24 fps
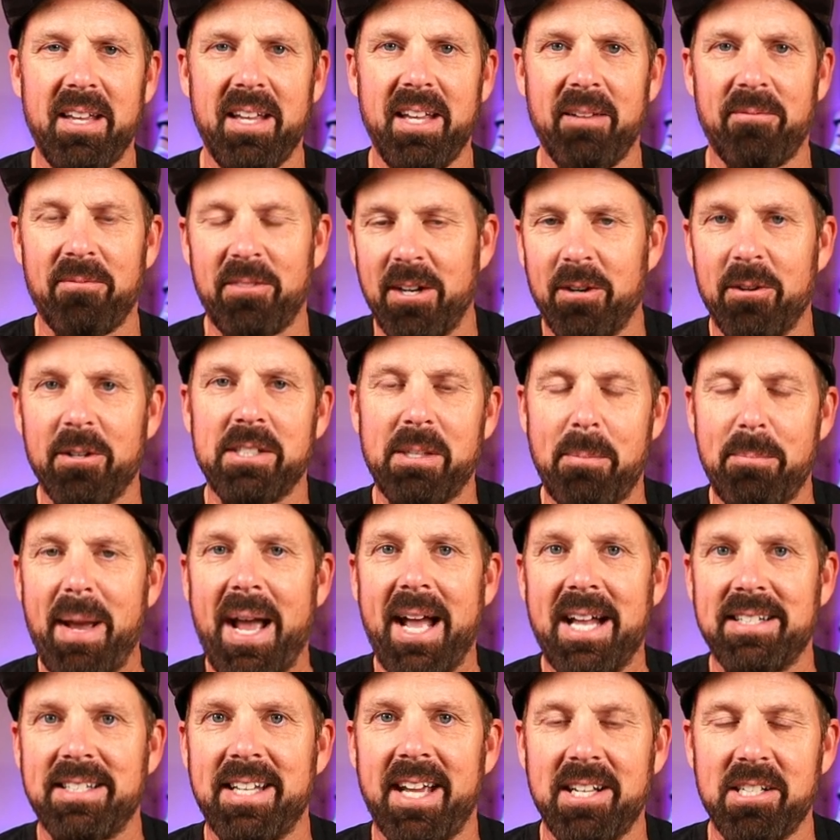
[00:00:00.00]
if there is a
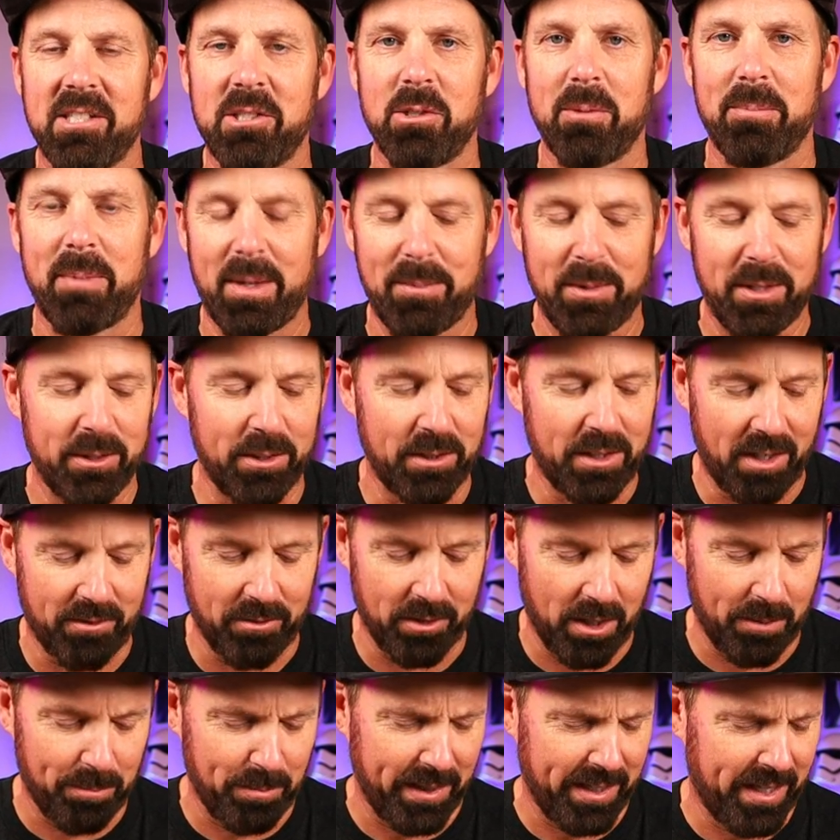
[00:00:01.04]
bad taste to them, maybe it'll
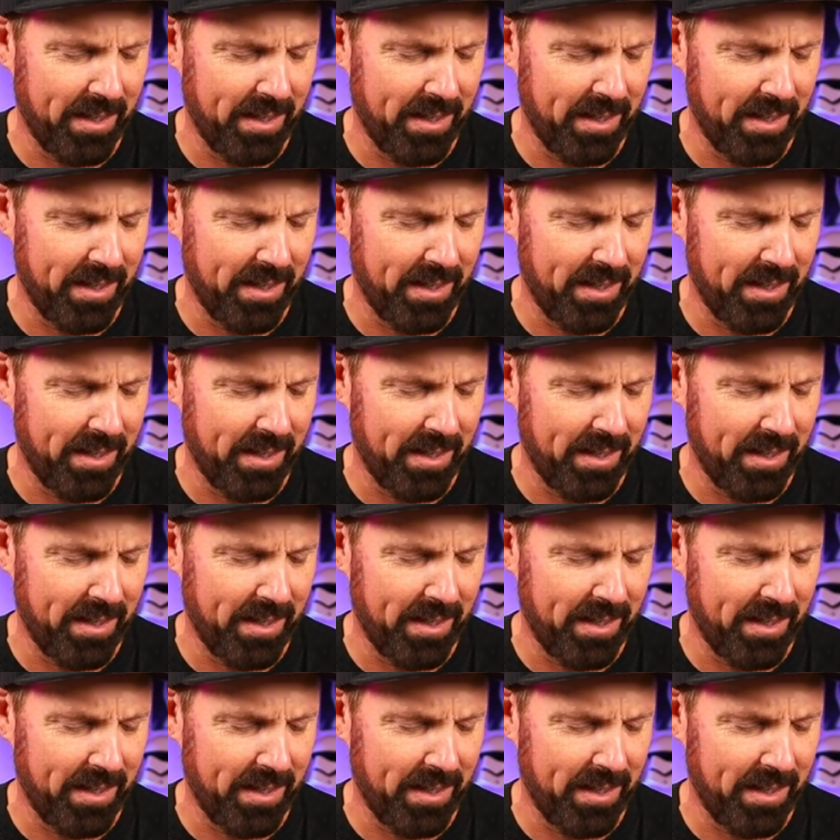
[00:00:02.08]
cover up.